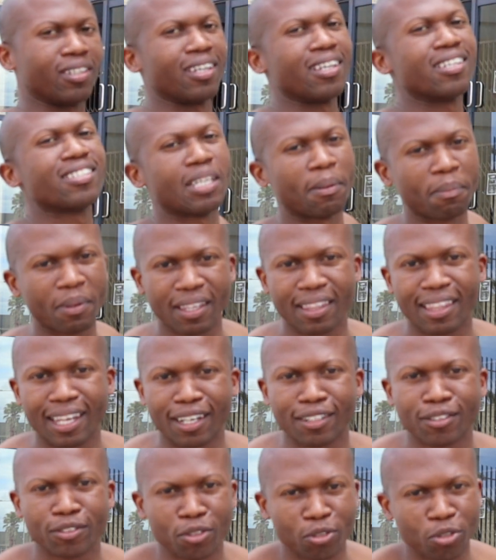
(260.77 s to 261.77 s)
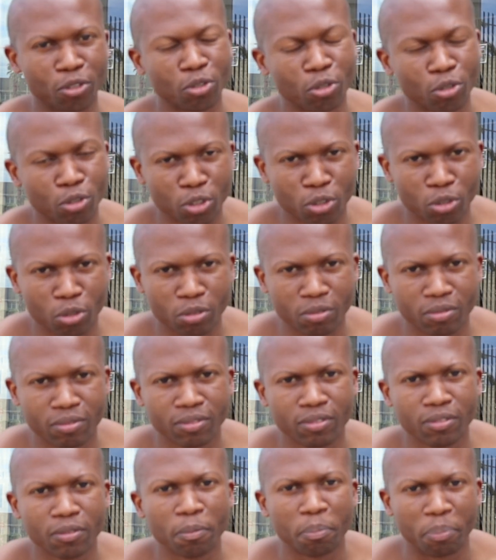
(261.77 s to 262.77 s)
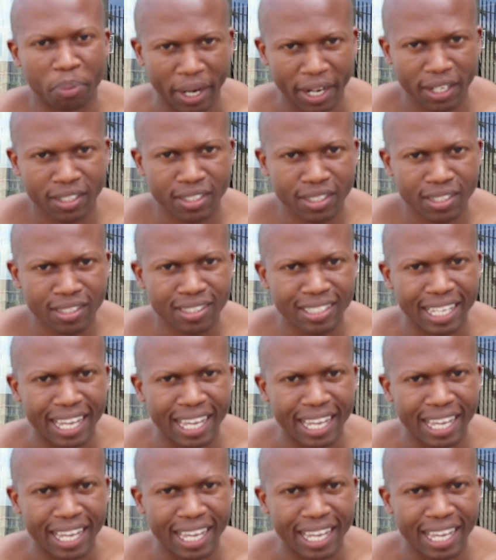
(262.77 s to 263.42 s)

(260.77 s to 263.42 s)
It's something that you should practice,